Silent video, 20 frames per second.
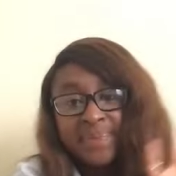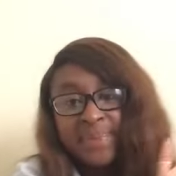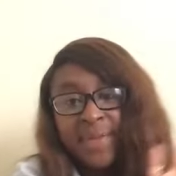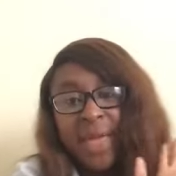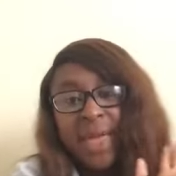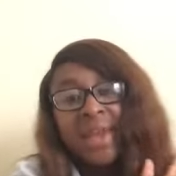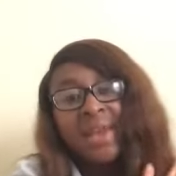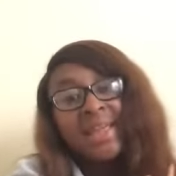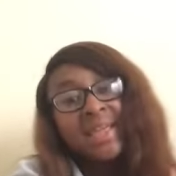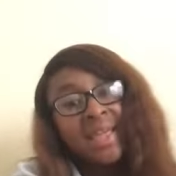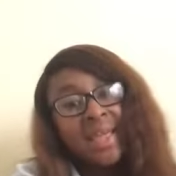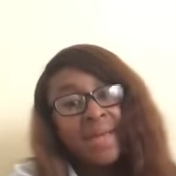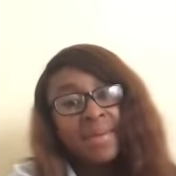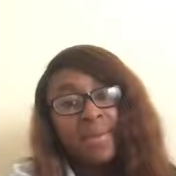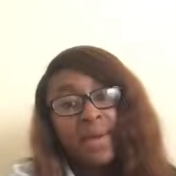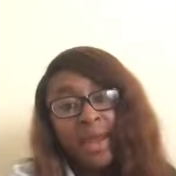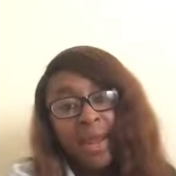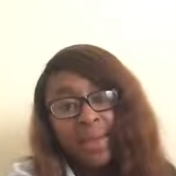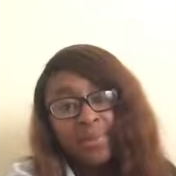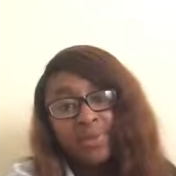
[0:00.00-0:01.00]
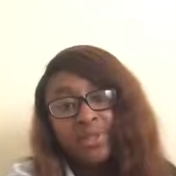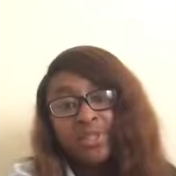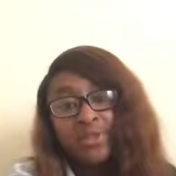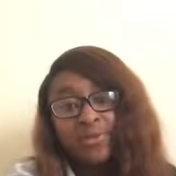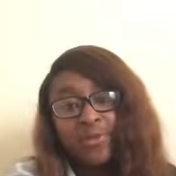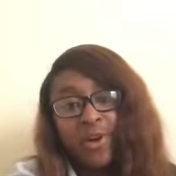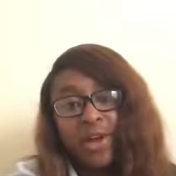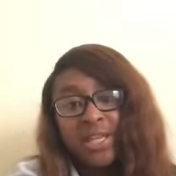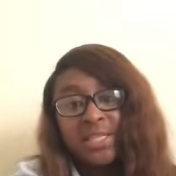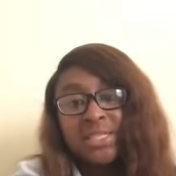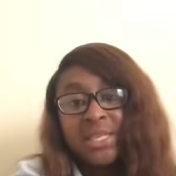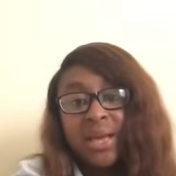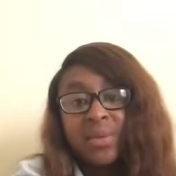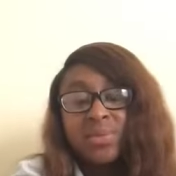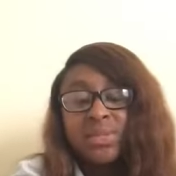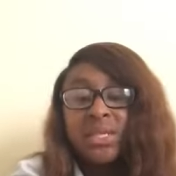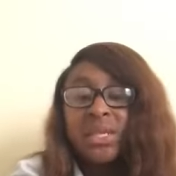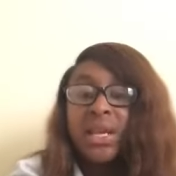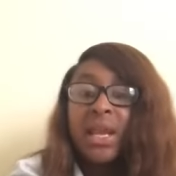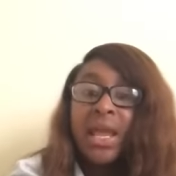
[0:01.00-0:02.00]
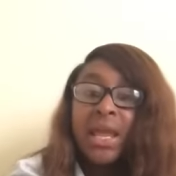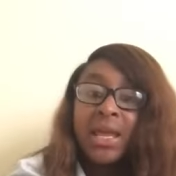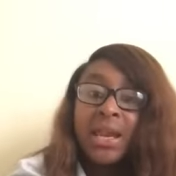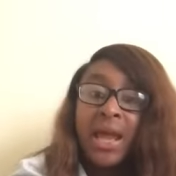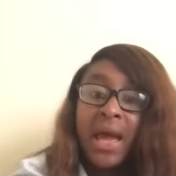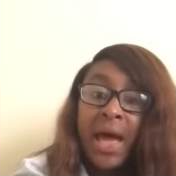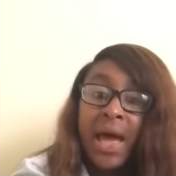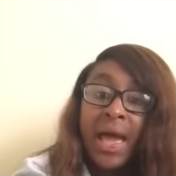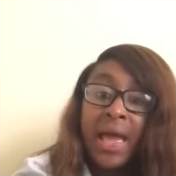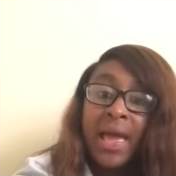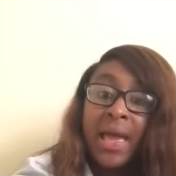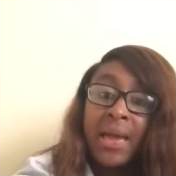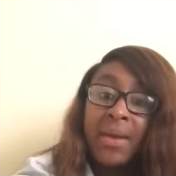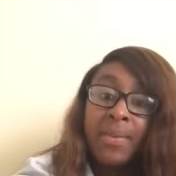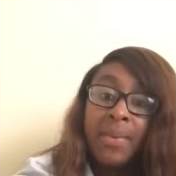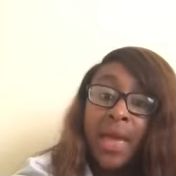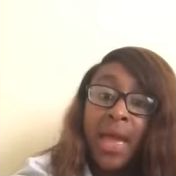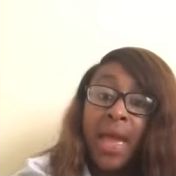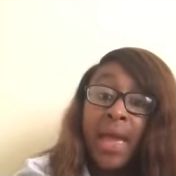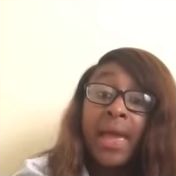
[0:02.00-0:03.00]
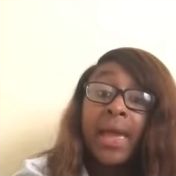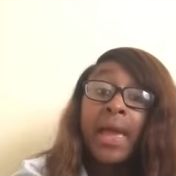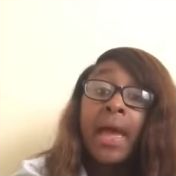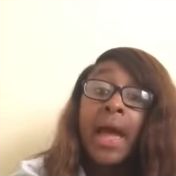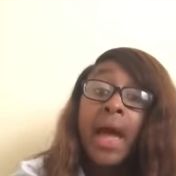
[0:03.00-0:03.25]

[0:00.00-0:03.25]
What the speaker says: And again, my name is Safari Thompson, and I am a